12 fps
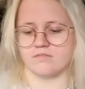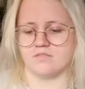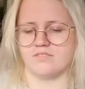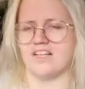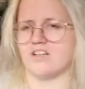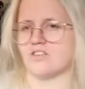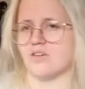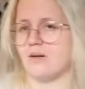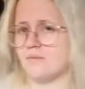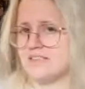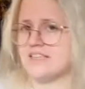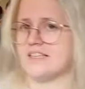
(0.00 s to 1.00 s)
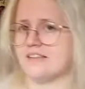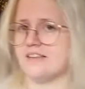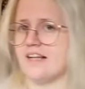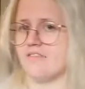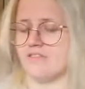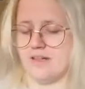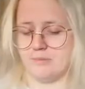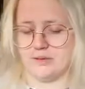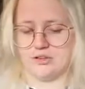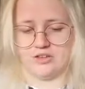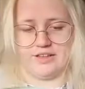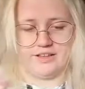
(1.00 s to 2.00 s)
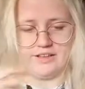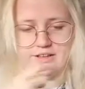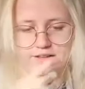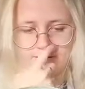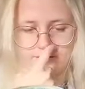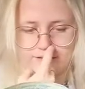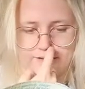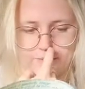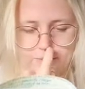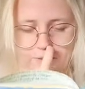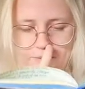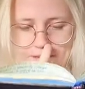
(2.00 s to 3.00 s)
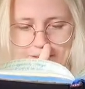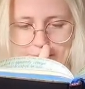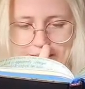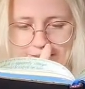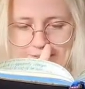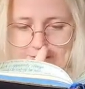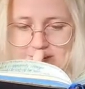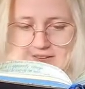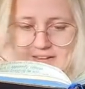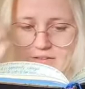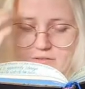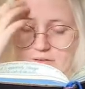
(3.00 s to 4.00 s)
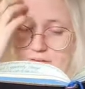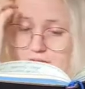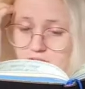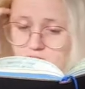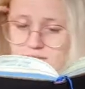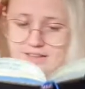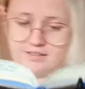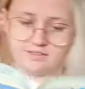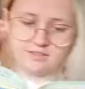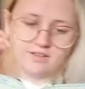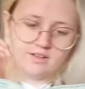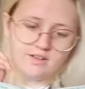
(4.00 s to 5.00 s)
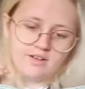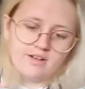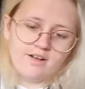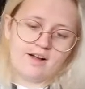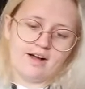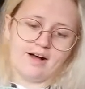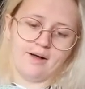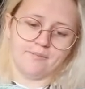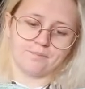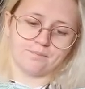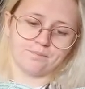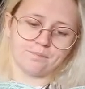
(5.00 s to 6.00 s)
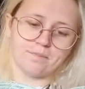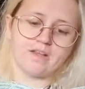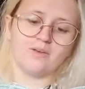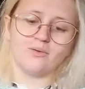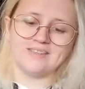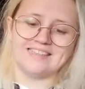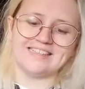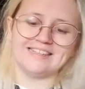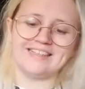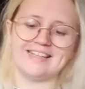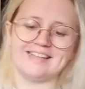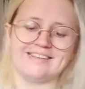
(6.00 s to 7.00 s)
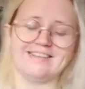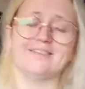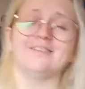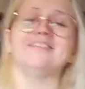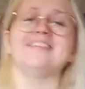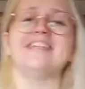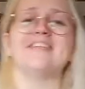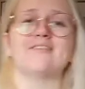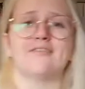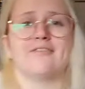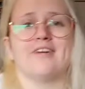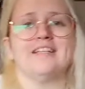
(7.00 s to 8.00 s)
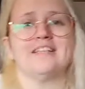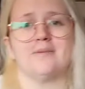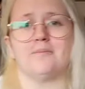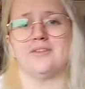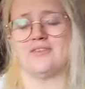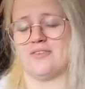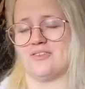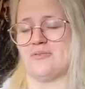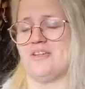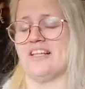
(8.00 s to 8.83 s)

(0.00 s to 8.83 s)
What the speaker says: Yeah, so I'm sticking to that family tree, and I'll probably get back to that later in this rant. Cordelia and Lucy's friendship is so sweet.